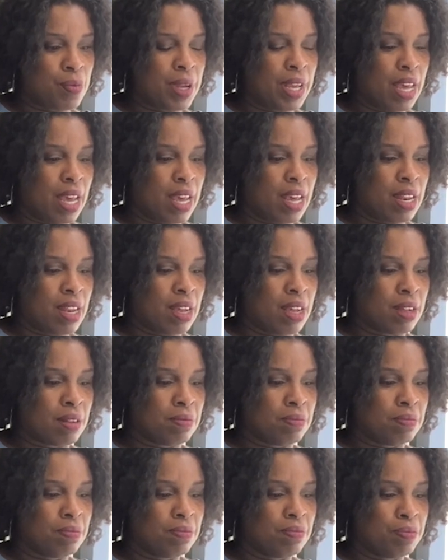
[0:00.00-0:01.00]
We had
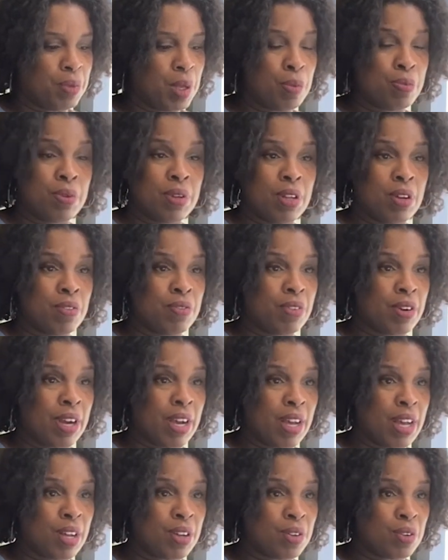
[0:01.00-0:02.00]
um, people over our
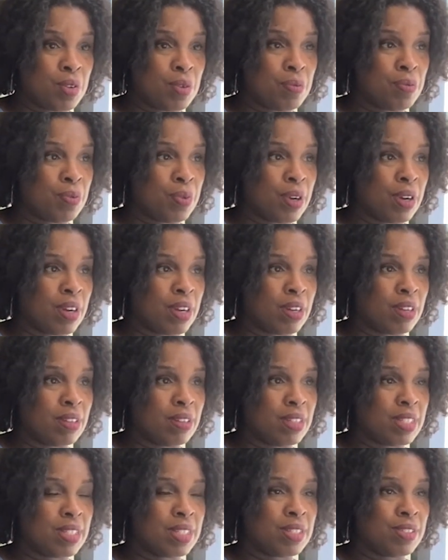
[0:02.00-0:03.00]
home where
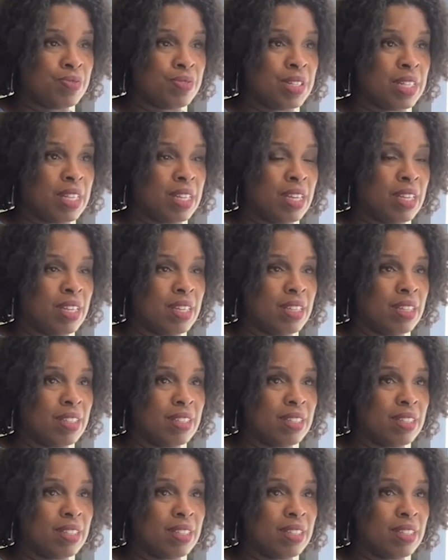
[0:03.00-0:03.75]
it's really